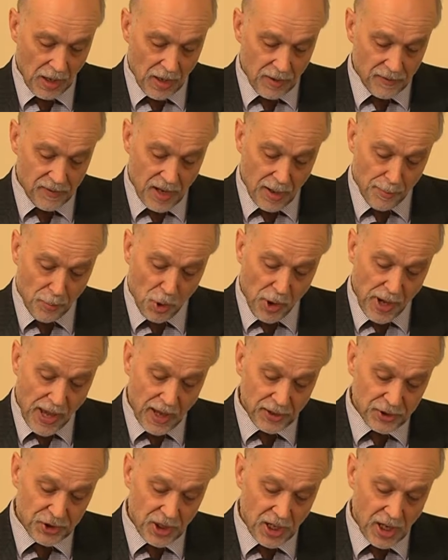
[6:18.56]
They are more
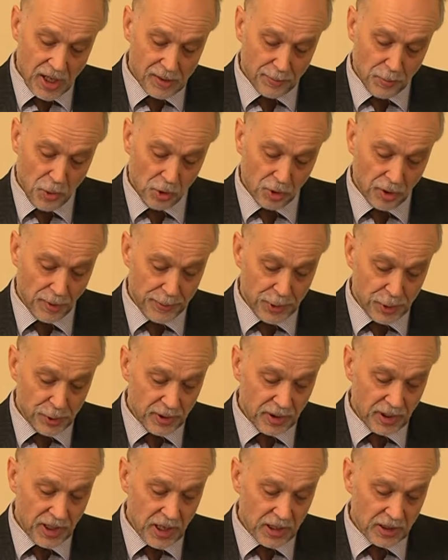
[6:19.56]
agile, more
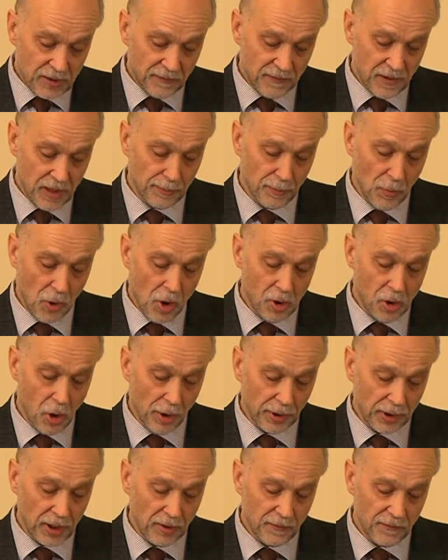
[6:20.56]
communicative, and more
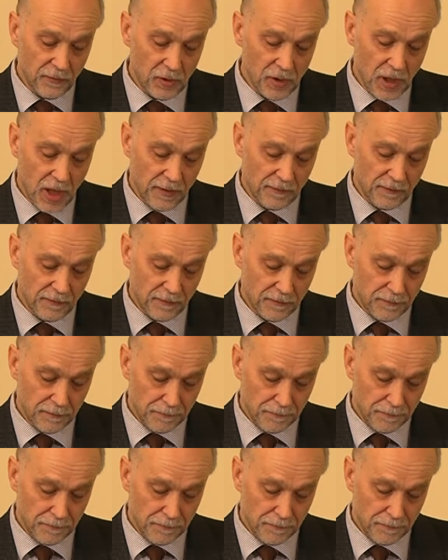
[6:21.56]
longing for love.